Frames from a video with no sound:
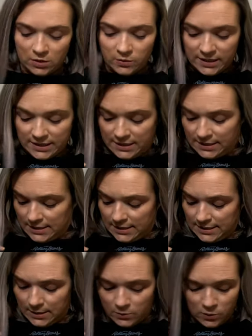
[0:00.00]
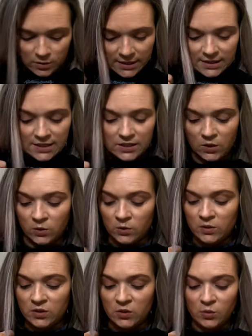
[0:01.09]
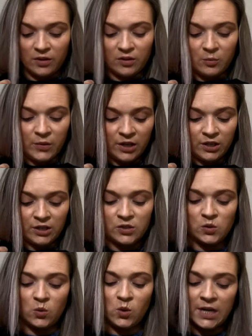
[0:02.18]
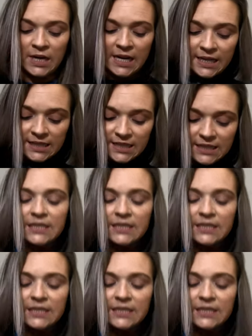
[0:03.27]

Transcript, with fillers: what does it say? Rolling Stones North America Tour in nineteen